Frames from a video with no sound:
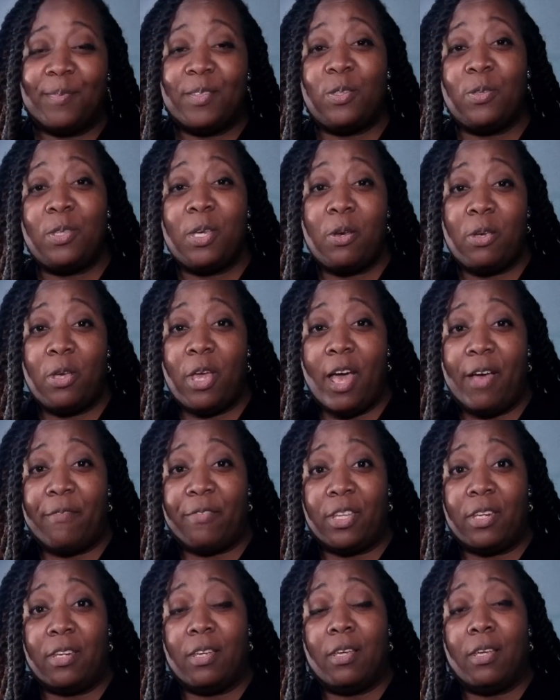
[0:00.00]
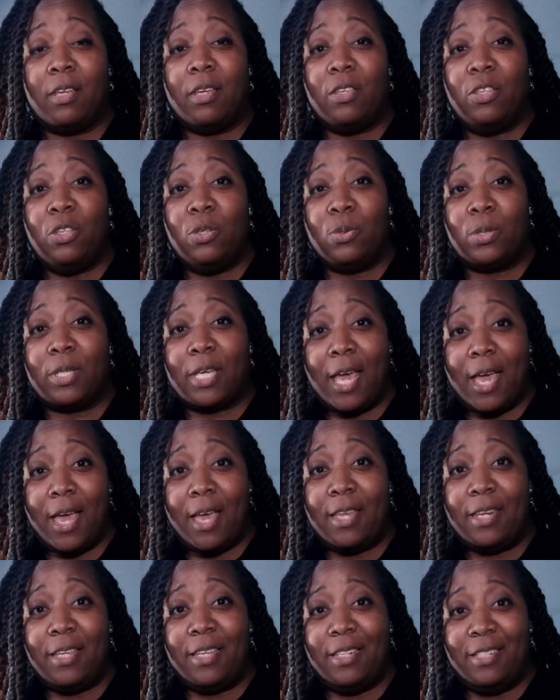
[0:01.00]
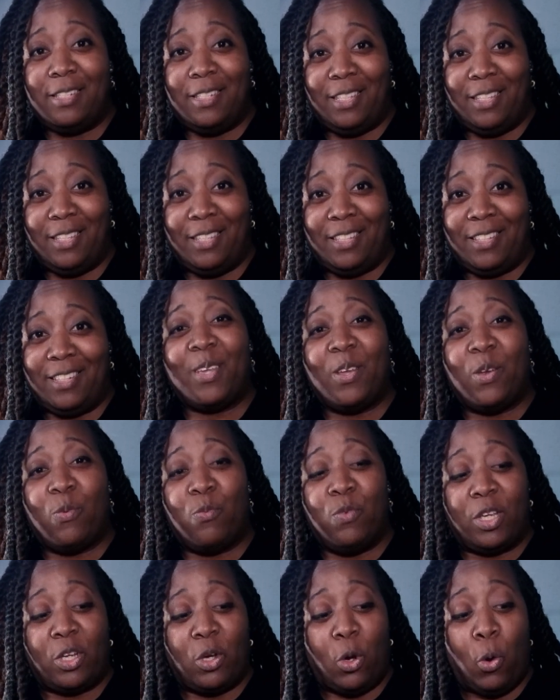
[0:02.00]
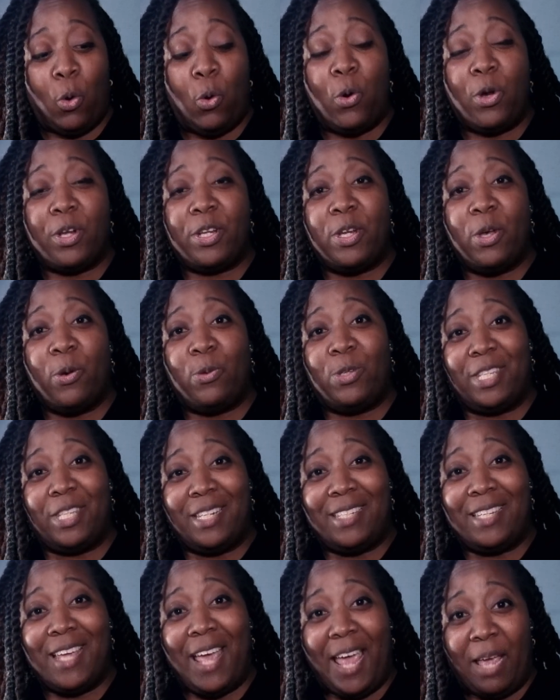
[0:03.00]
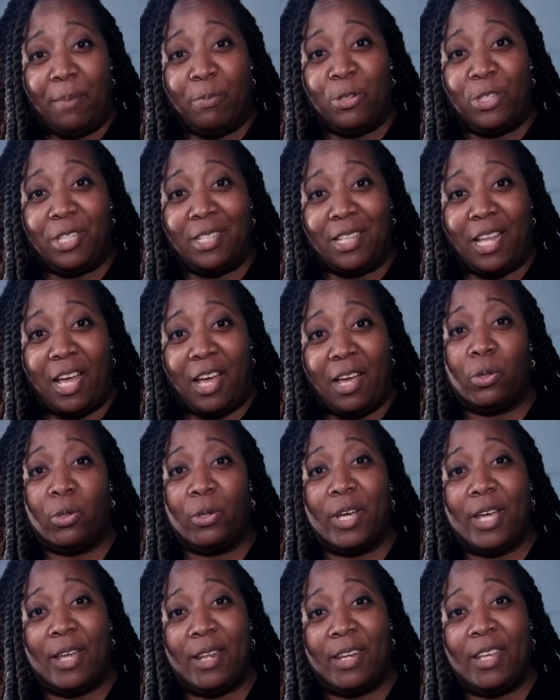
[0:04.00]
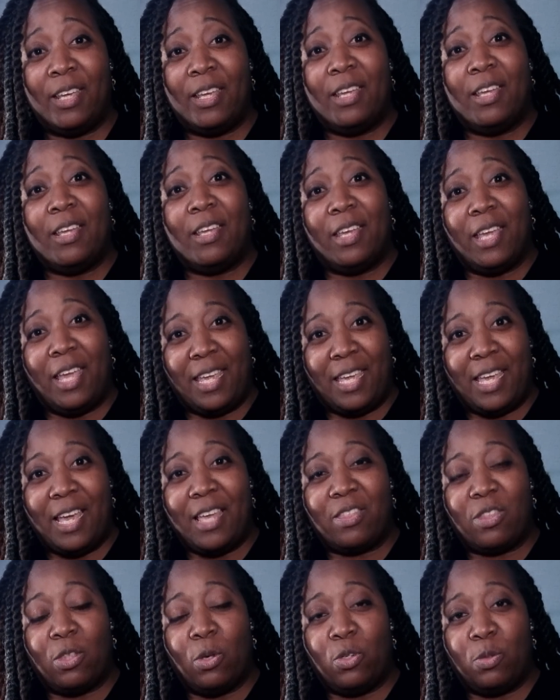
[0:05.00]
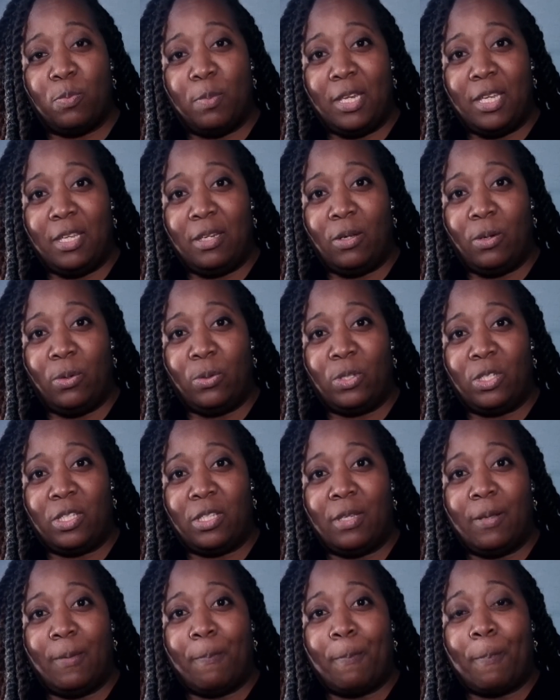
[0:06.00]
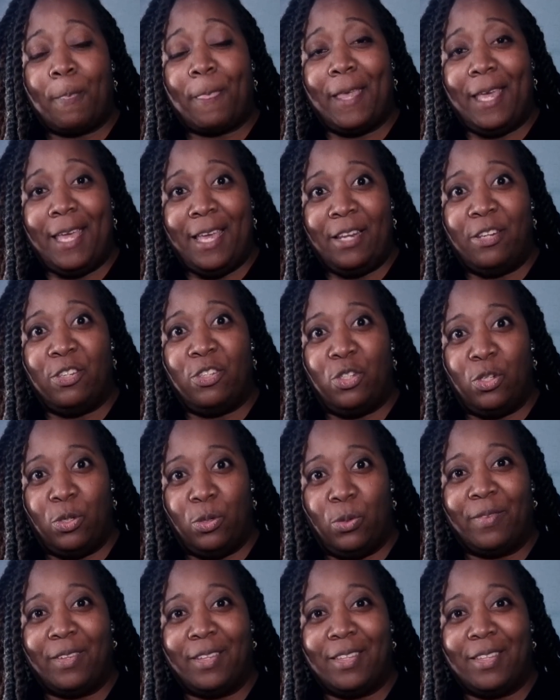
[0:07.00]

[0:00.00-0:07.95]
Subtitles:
there you have it. You can indeed record notes into Ableton Live and get those MIDI notes into the